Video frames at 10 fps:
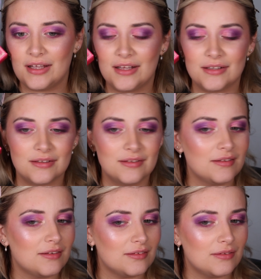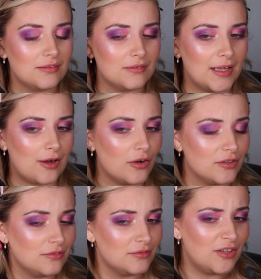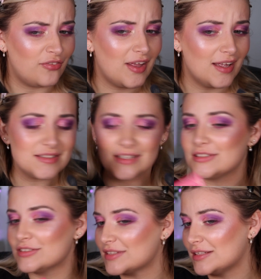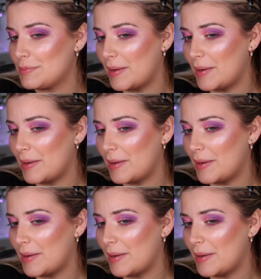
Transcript: in like on your face and it does in the